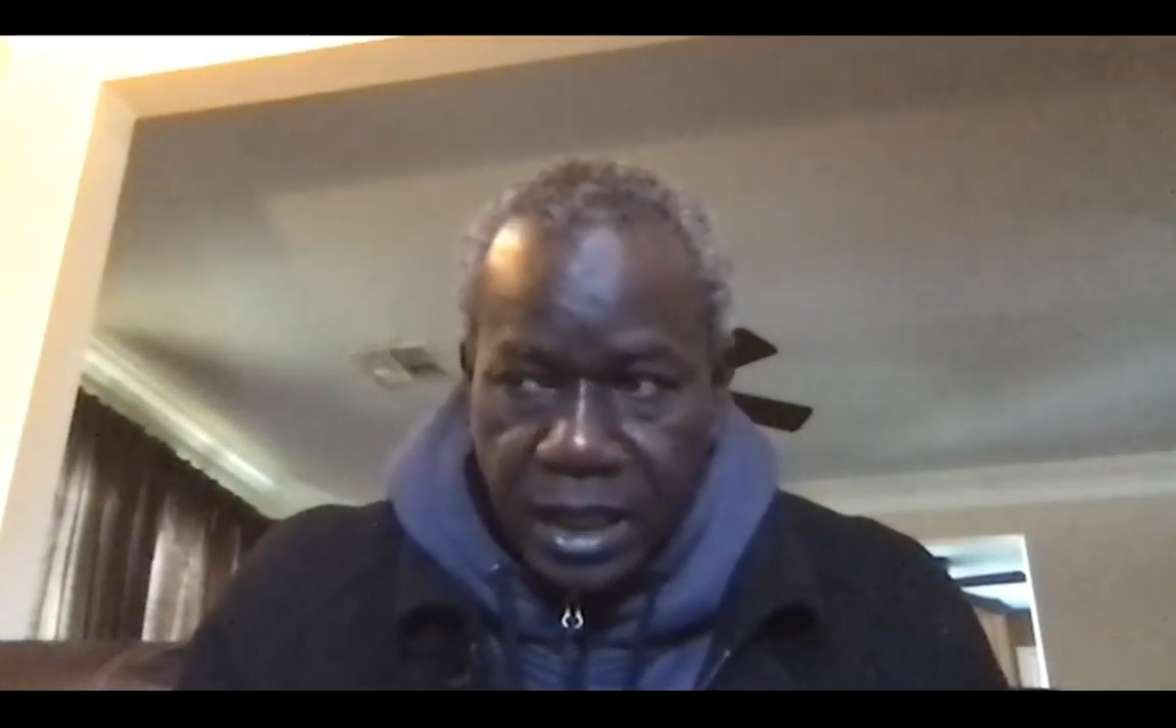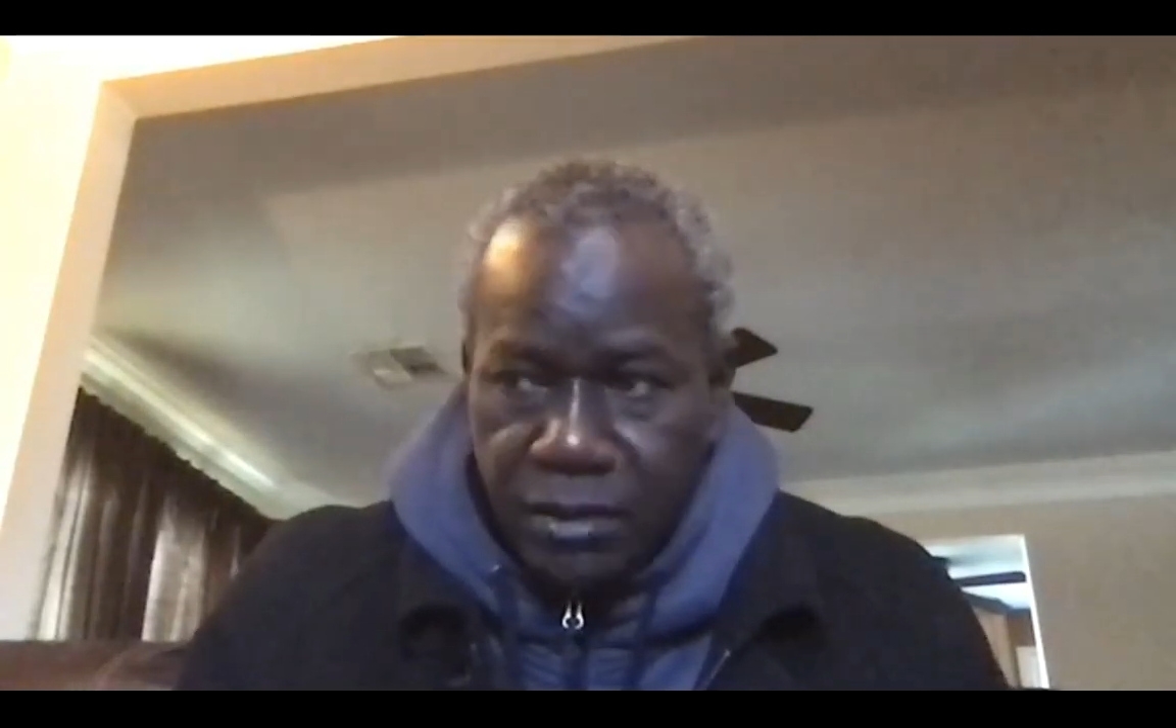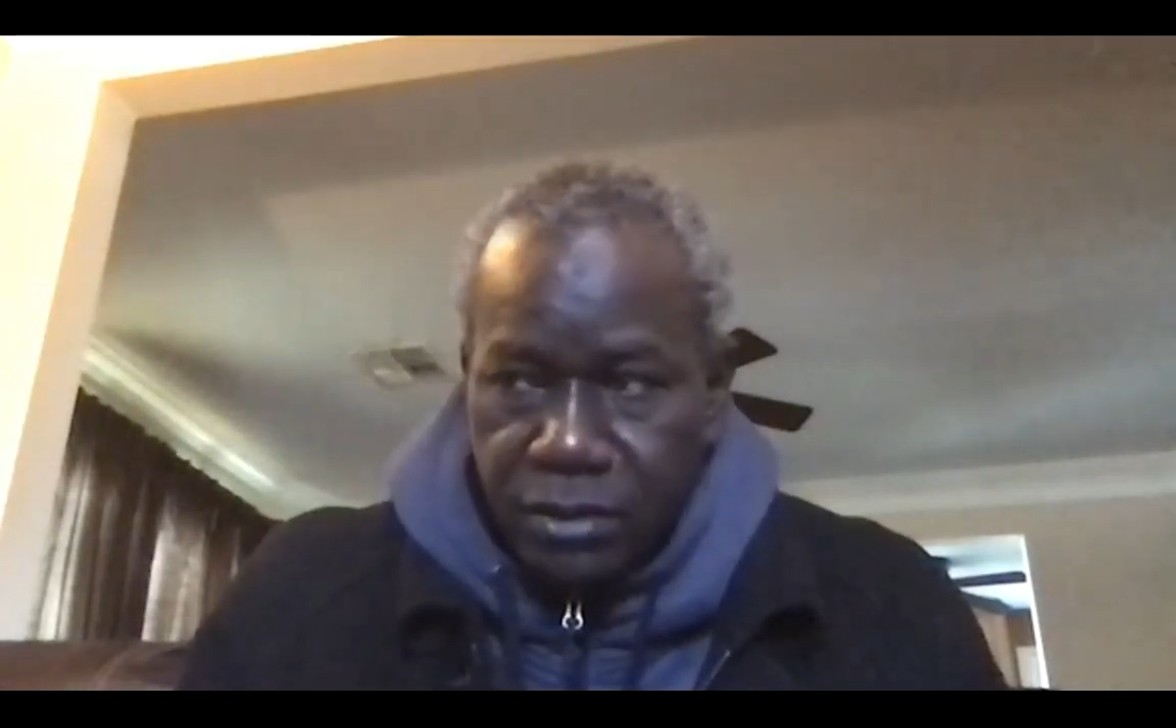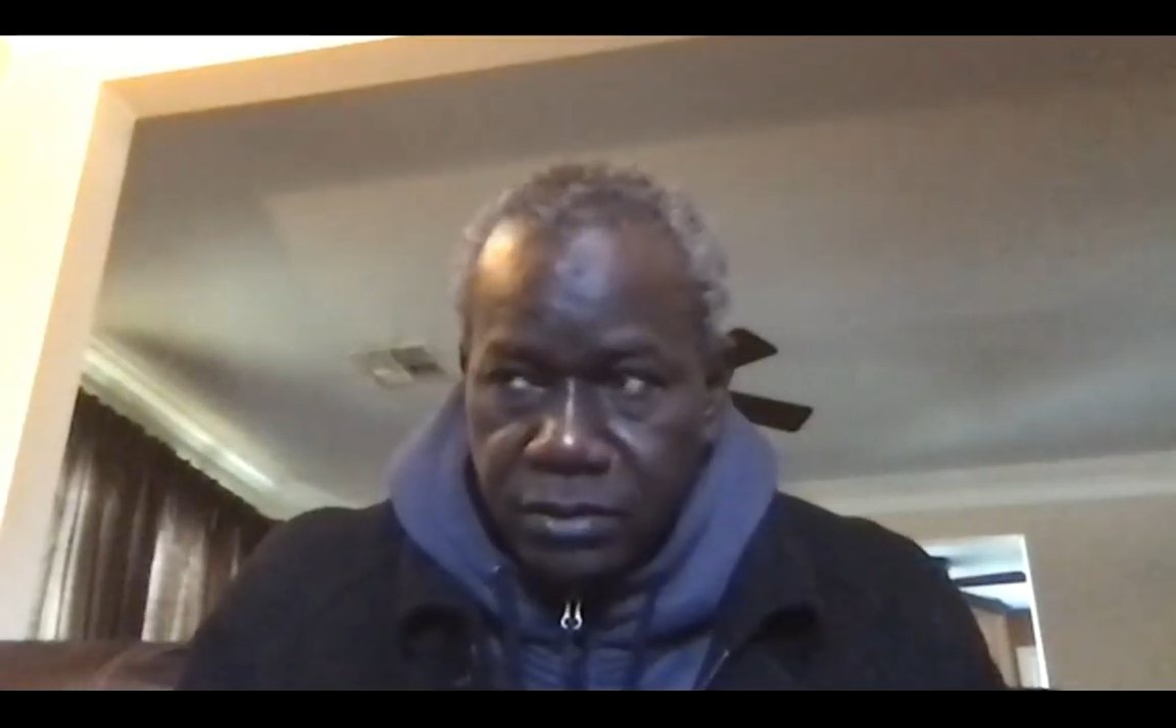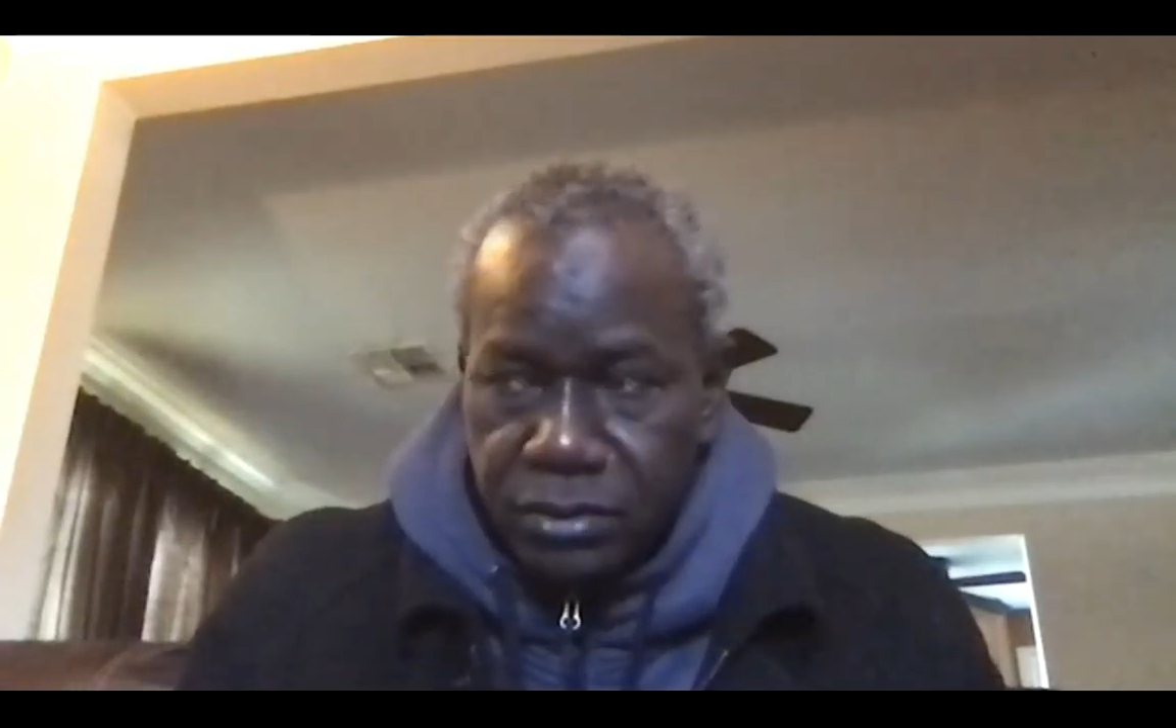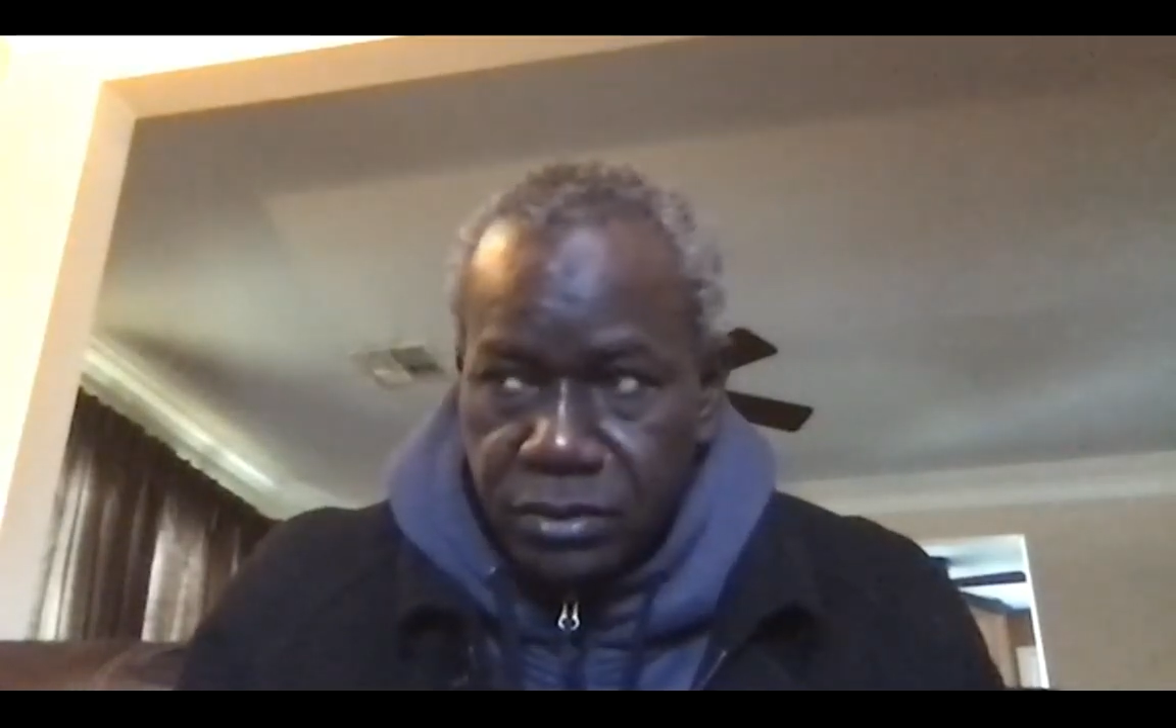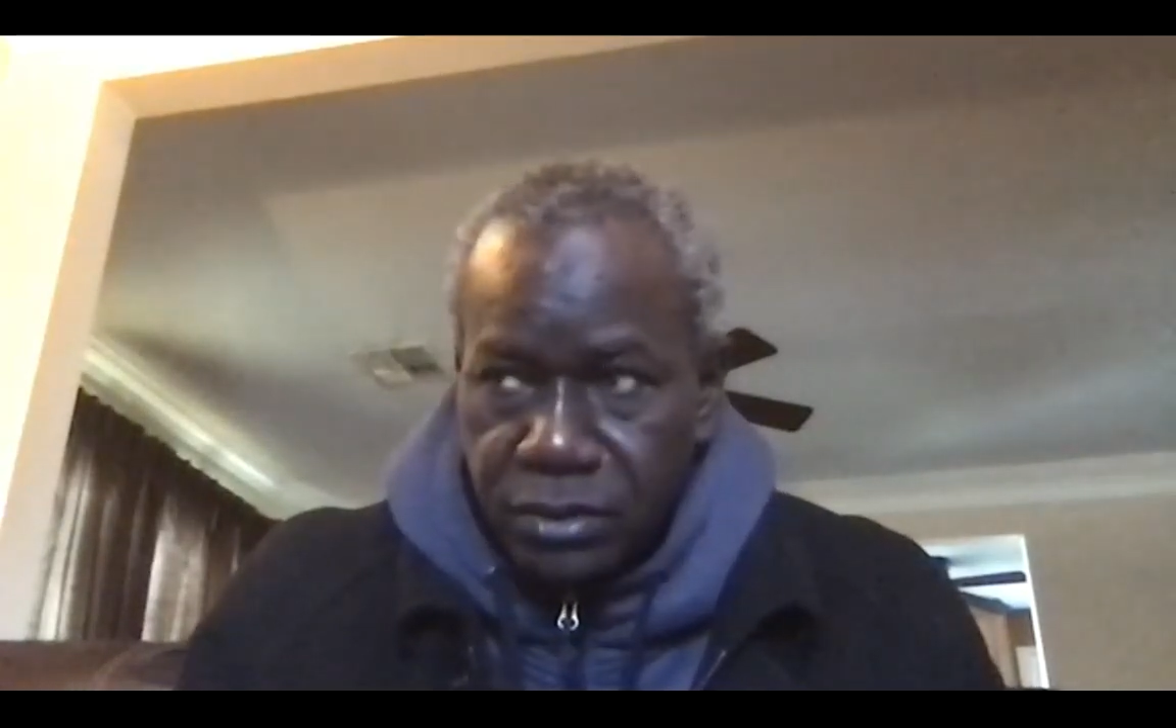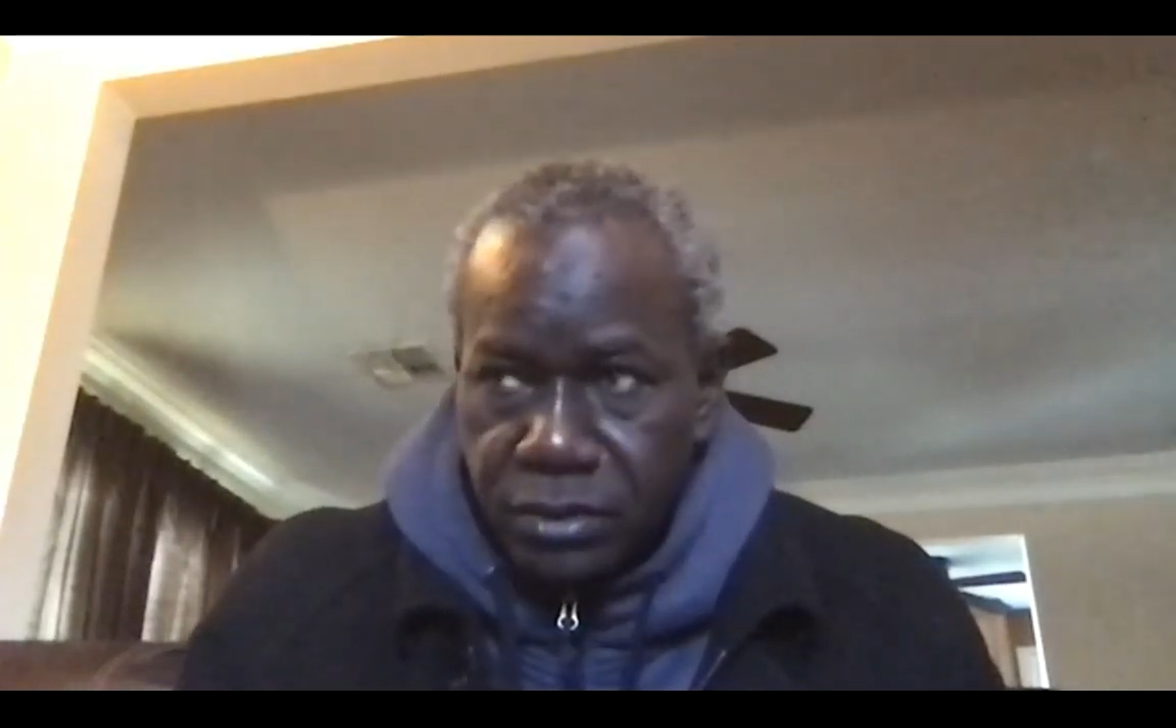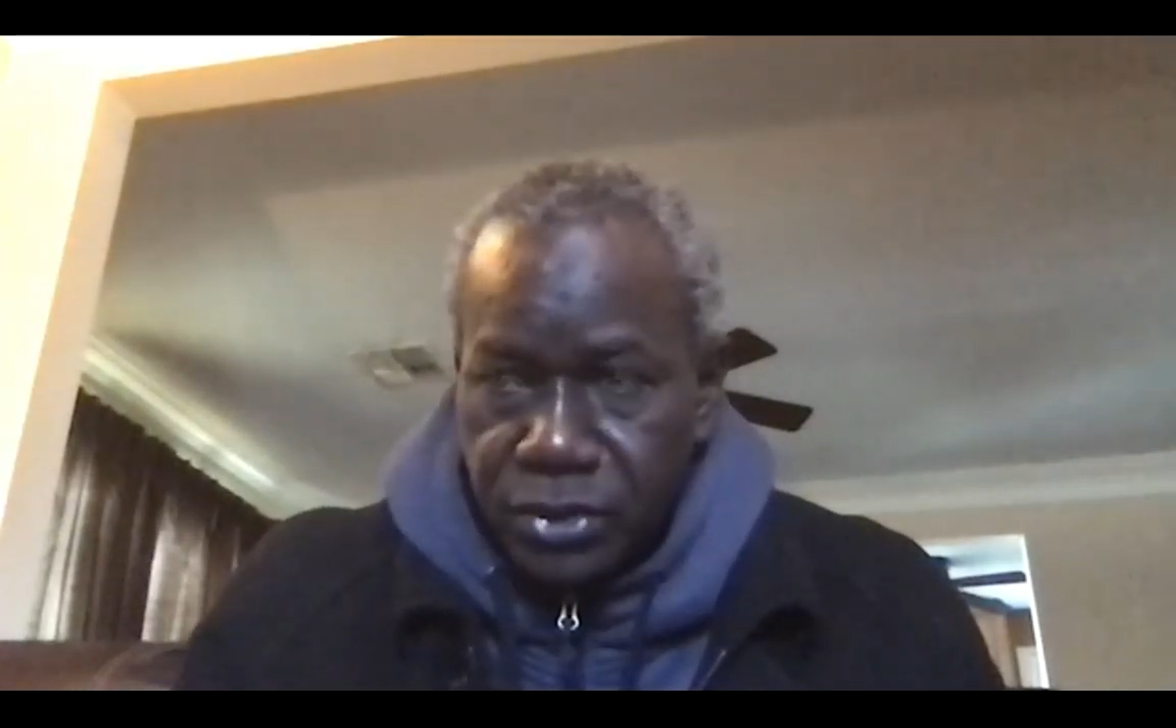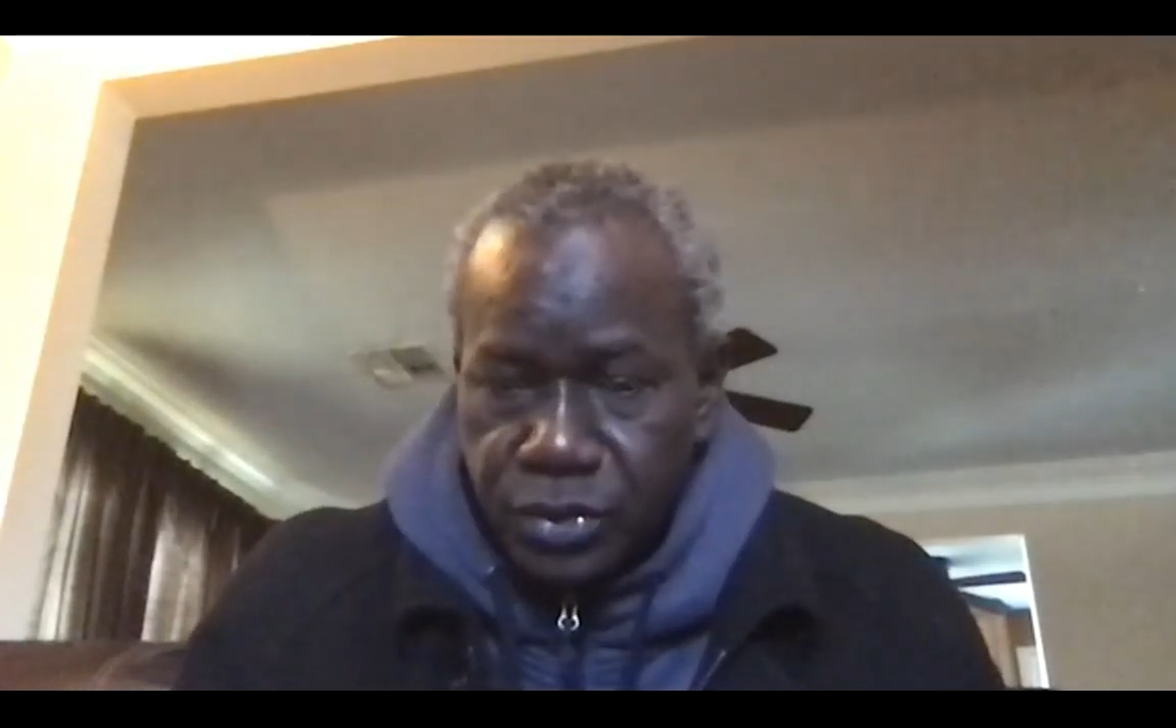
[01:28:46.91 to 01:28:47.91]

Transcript: I go to Congo